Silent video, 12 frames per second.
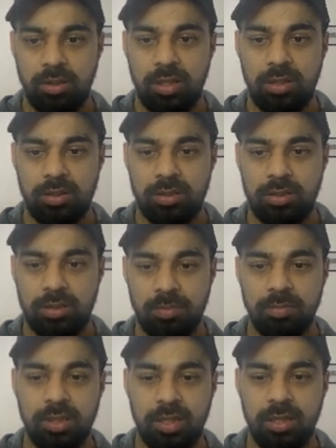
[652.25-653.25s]
there's
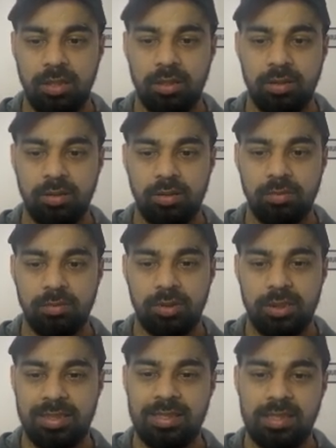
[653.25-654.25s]
something
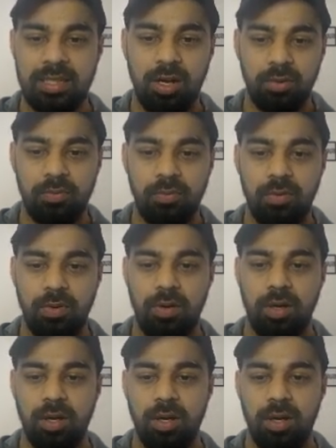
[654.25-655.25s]
still doubtful,